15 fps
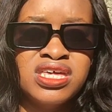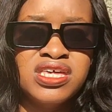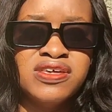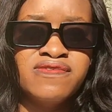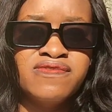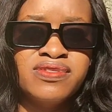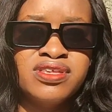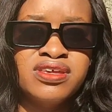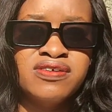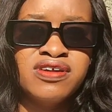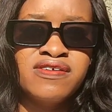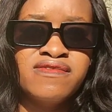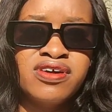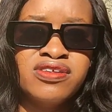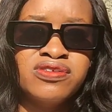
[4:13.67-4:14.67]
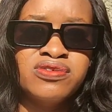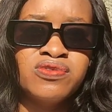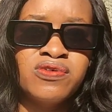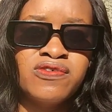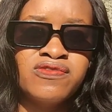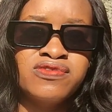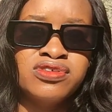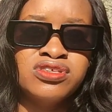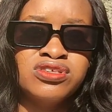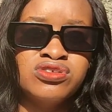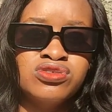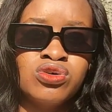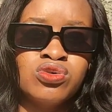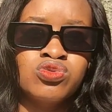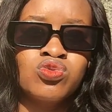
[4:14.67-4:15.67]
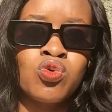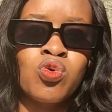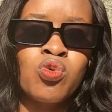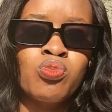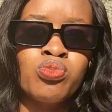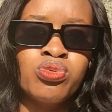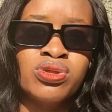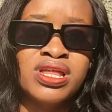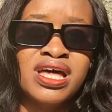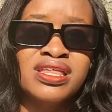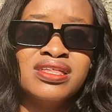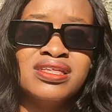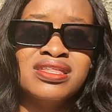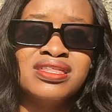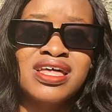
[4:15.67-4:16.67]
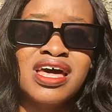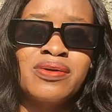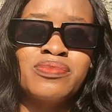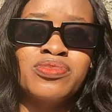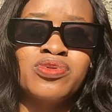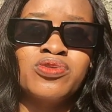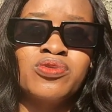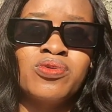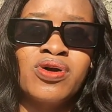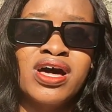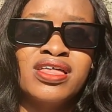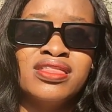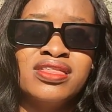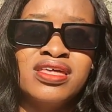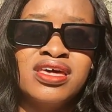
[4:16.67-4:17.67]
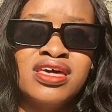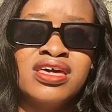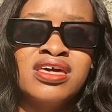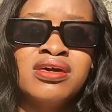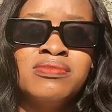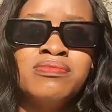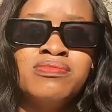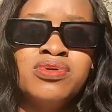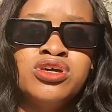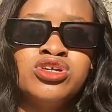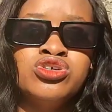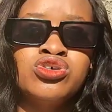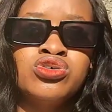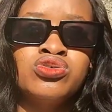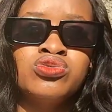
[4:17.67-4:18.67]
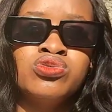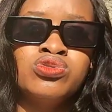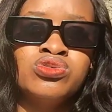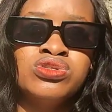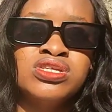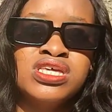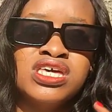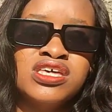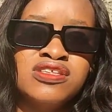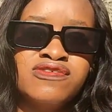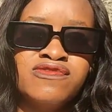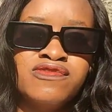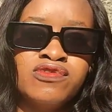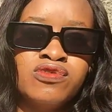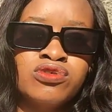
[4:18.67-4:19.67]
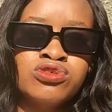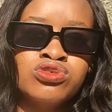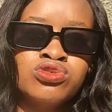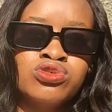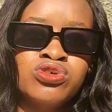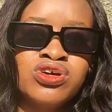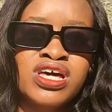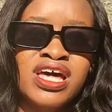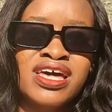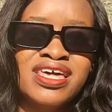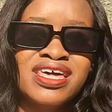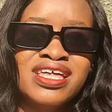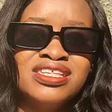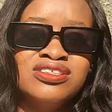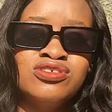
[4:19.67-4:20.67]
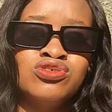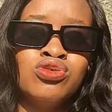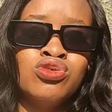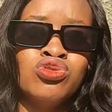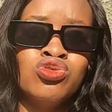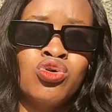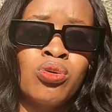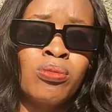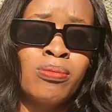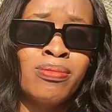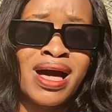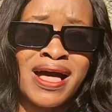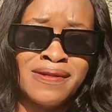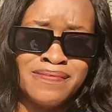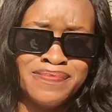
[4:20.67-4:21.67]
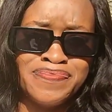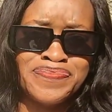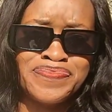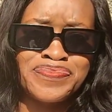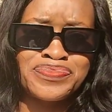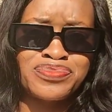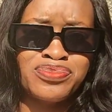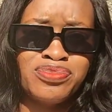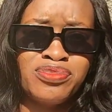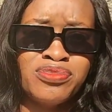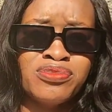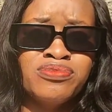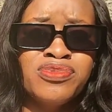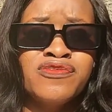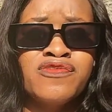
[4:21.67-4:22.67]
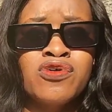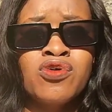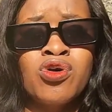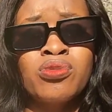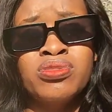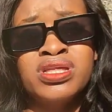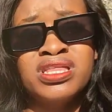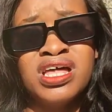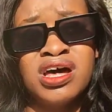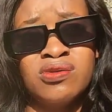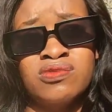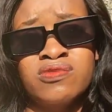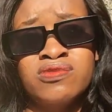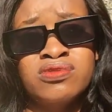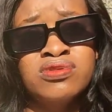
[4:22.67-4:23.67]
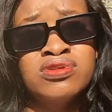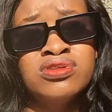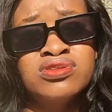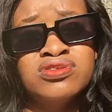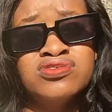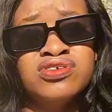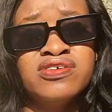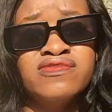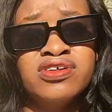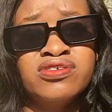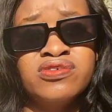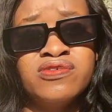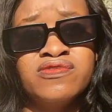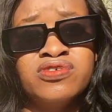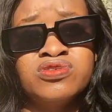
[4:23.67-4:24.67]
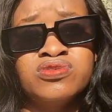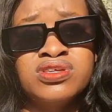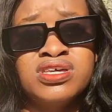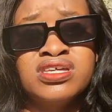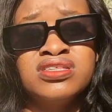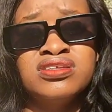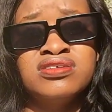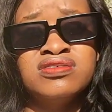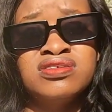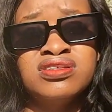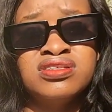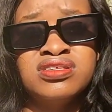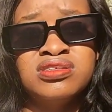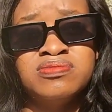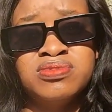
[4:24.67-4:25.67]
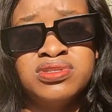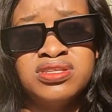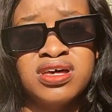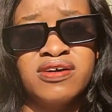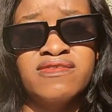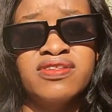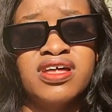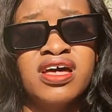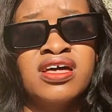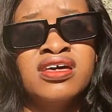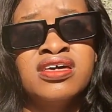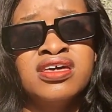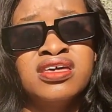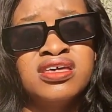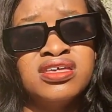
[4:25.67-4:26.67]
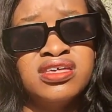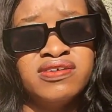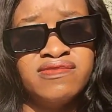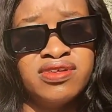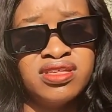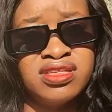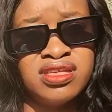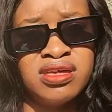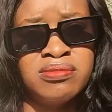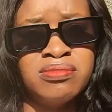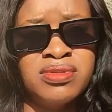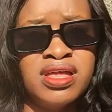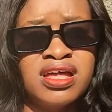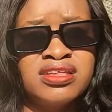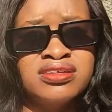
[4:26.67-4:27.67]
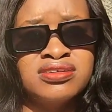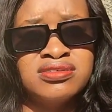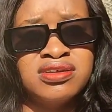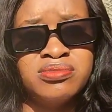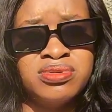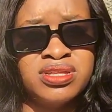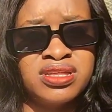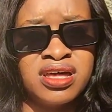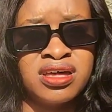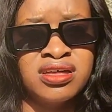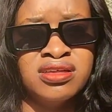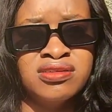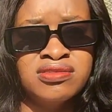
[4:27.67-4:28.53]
If the revenue office is not open at the time you are there, make sure you go to the 8th floor so you can get your number before coming down to the revenue office to get the receipt after giving them that remitter,